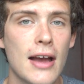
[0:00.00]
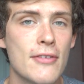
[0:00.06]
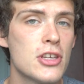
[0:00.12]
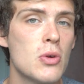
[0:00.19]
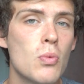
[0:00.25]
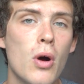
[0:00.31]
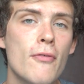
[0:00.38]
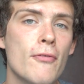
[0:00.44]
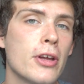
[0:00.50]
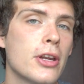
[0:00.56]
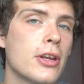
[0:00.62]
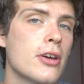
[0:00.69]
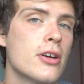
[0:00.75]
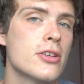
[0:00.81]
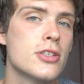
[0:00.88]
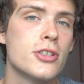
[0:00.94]
I've seen one
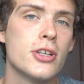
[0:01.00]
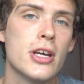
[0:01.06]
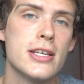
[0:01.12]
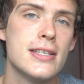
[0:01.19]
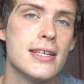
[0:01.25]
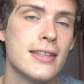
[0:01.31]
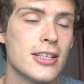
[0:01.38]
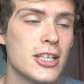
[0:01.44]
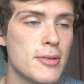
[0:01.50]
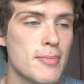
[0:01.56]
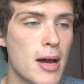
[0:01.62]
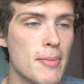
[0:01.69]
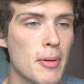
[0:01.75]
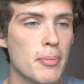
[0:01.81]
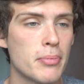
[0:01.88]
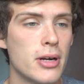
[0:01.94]
video suggesting that she
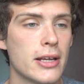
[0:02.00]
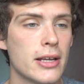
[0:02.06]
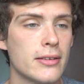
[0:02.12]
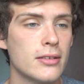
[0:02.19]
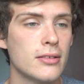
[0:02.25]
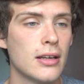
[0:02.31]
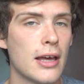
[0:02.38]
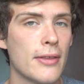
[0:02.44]
might be pregnant.